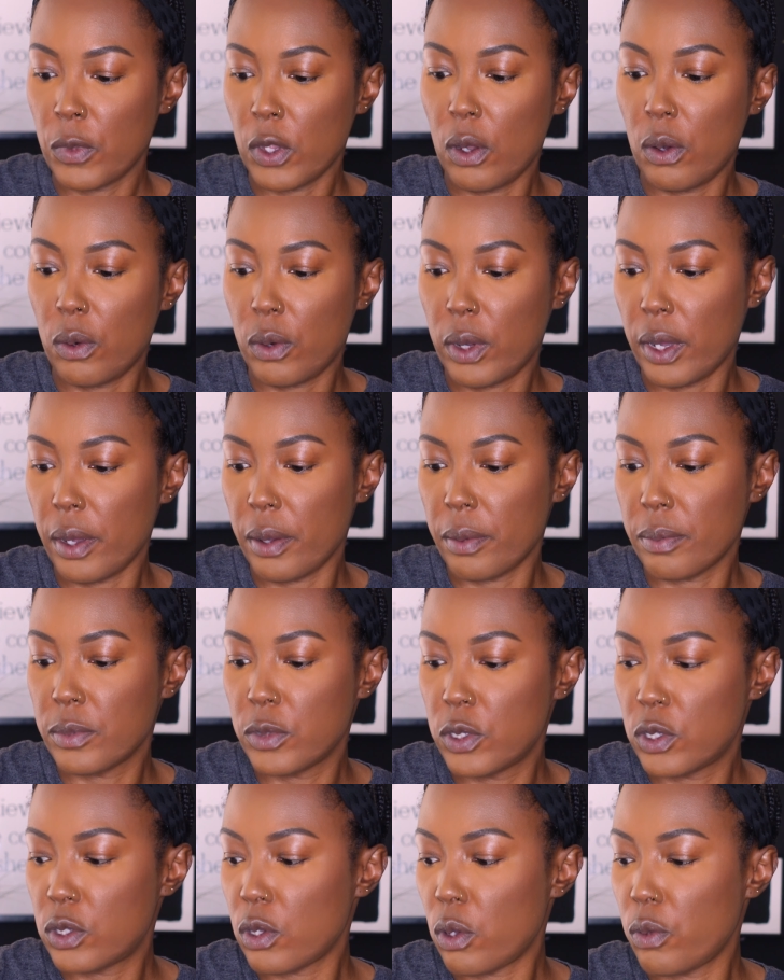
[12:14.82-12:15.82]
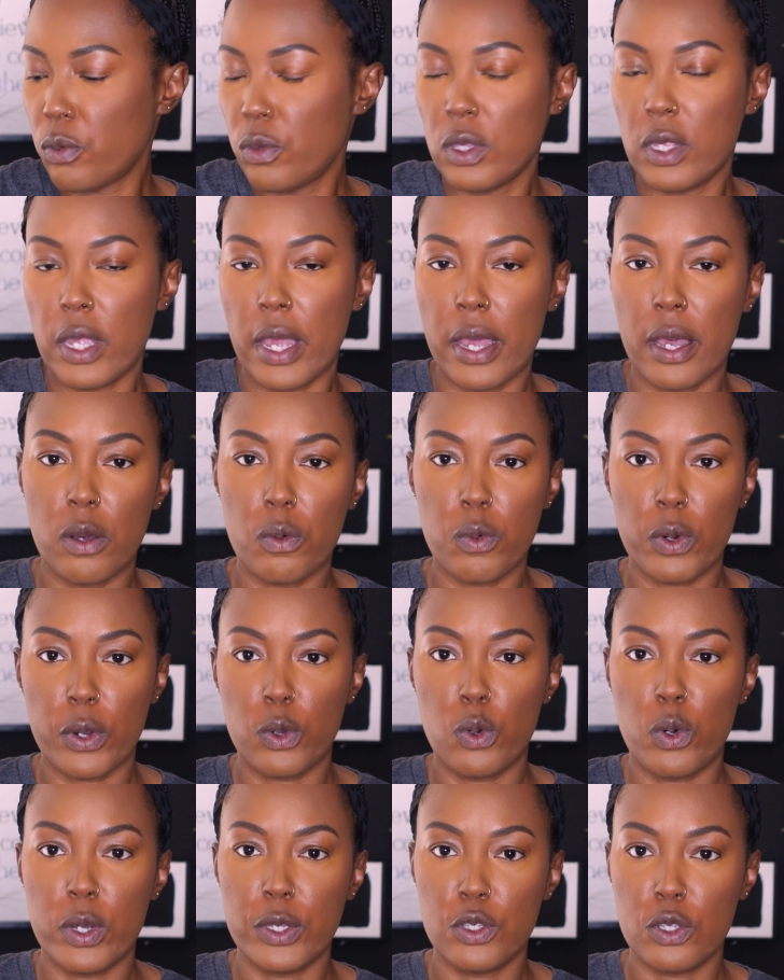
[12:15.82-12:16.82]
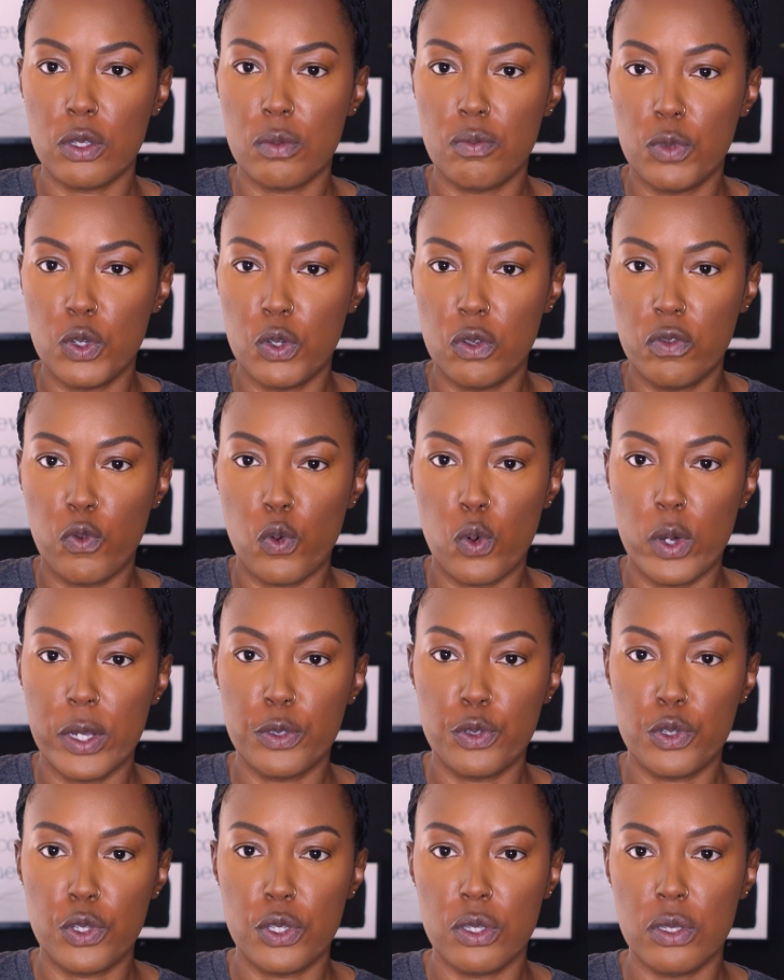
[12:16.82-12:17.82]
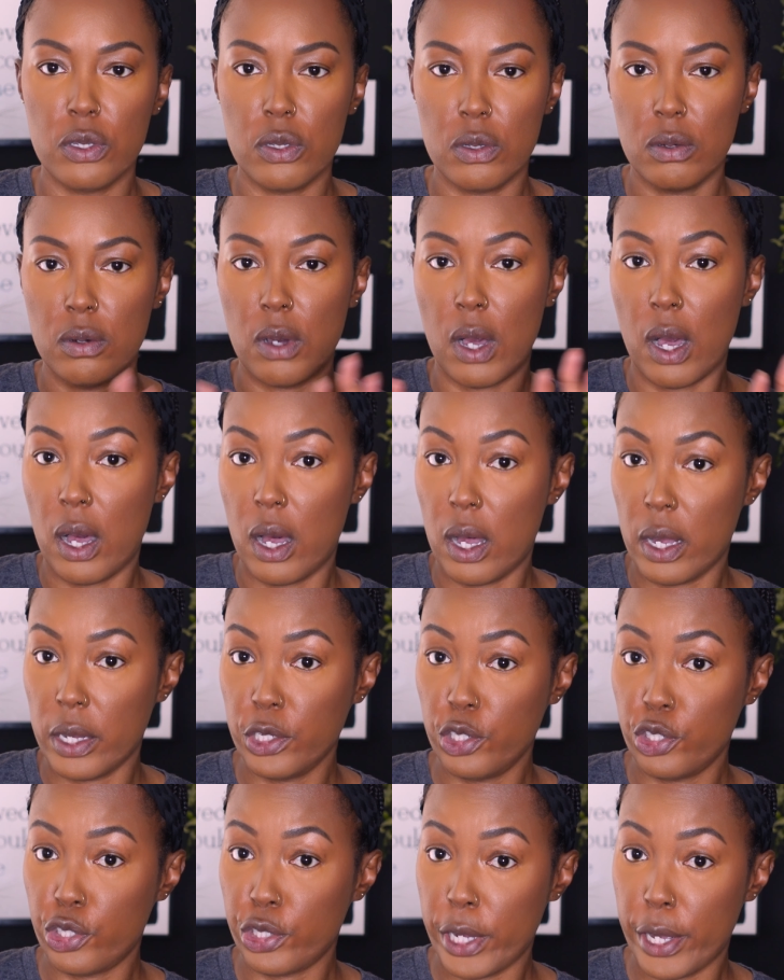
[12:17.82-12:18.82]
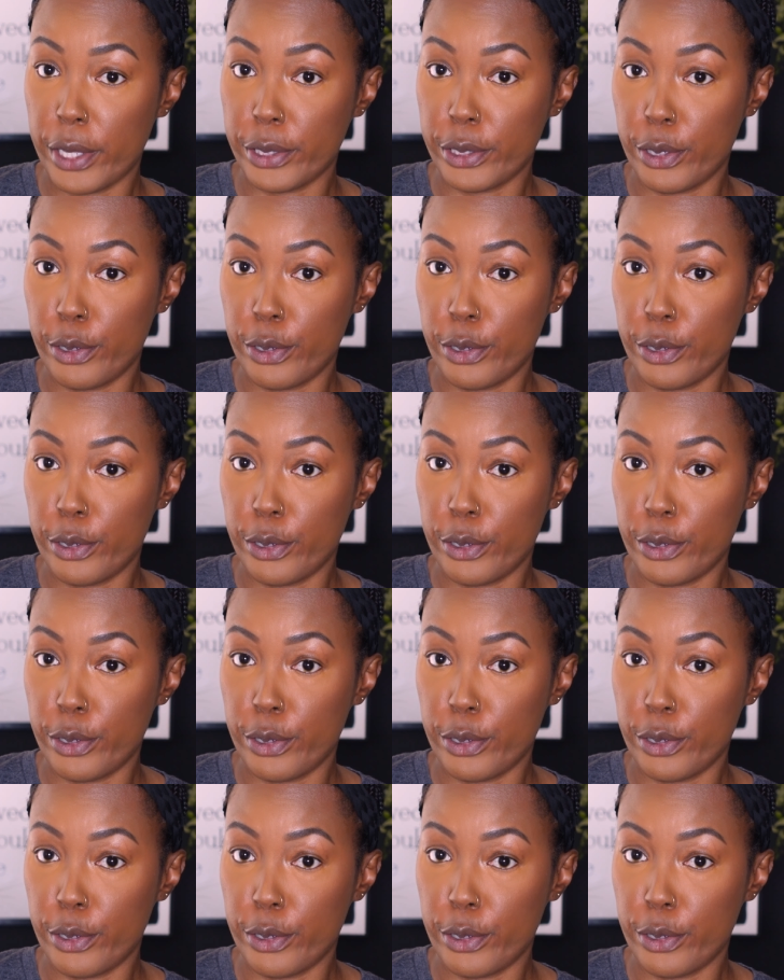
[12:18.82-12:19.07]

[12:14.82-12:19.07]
Okay, so now we're going to move on to eyeshadow.